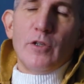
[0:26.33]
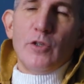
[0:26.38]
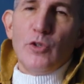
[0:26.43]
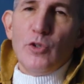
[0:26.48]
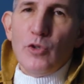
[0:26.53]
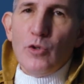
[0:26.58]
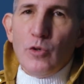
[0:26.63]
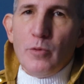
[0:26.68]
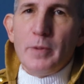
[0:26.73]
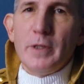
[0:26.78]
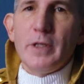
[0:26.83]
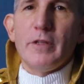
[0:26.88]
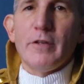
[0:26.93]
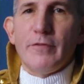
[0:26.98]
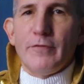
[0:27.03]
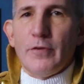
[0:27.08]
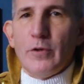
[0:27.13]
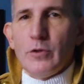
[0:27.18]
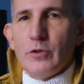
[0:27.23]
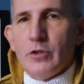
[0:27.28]
you'll be the
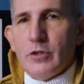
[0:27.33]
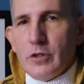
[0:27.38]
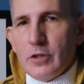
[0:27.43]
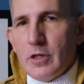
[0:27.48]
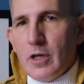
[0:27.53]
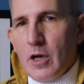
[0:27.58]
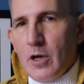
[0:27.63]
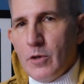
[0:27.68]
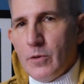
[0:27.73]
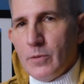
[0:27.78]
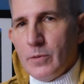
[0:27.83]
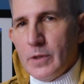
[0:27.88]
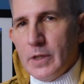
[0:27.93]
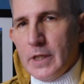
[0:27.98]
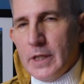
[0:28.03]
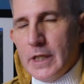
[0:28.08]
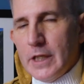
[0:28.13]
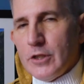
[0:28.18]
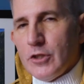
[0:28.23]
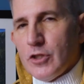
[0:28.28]
first to know
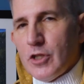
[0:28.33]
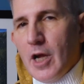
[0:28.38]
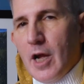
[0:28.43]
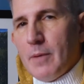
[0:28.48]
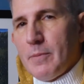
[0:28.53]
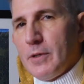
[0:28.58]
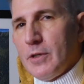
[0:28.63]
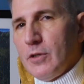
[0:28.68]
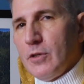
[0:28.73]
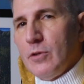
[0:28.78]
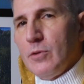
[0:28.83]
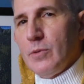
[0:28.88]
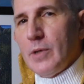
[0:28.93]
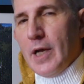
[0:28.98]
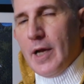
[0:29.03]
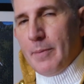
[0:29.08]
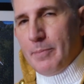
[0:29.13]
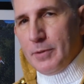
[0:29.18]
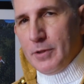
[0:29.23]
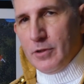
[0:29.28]
each time a new
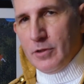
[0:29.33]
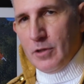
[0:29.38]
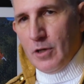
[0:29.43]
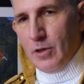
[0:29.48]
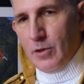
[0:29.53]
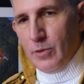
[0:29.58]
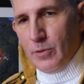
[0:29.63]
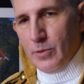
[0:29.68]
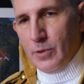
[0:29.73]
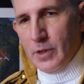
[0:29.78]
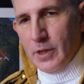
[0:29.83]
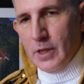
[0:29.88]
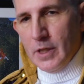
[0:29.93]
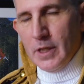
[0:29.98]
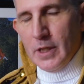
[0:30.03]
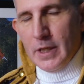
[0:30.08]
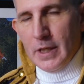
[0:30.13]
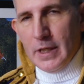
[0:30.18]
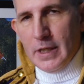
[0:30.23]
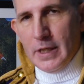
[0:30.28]
episode
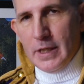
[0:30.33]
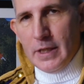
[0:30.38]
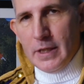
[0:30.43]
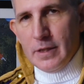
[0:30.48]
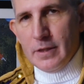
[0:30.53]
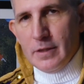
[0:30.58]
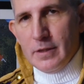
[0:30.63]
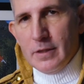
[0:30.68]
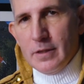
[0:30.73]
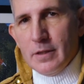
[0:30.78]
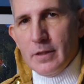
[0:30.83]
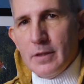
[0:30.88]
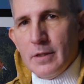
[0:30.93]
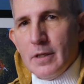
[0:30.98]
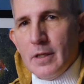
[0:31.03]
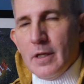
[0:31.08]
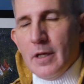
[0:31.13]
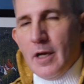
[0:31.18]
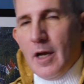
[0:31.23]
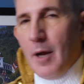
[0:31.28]
is
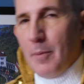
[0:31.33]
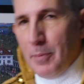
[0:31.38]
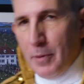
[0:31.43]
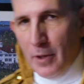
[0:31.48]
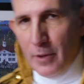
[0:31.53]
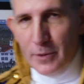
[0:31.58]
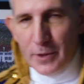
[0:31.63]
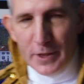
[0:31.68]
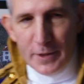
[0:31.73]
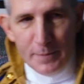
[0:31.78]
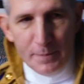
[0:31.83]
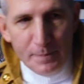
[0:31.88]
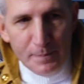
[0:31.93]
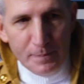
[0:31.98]
uploaded.